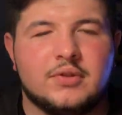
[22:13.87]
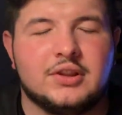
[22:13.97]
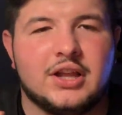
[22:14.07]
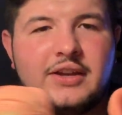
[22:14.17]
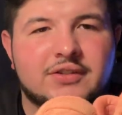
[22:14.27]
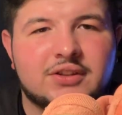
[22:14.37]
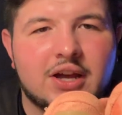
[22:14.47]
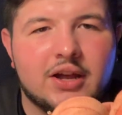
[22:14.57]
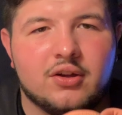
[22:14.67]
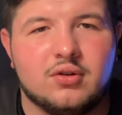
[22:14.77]

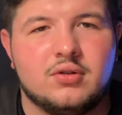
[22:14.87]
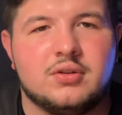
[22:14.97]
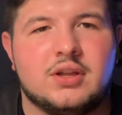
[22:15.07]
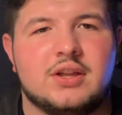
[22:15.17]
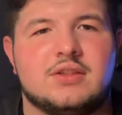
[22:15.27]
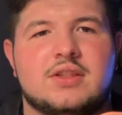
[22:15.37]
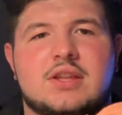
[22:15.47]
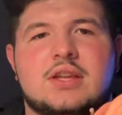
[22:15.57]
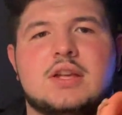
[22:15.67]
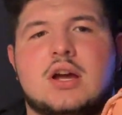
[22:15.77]
lifestyle in
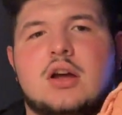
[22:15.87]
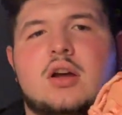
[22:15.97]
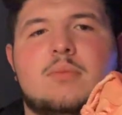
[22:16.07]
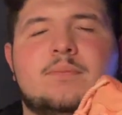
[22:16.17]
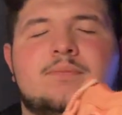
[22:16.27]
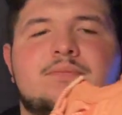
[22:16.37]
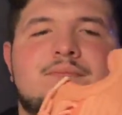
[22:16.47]
the um,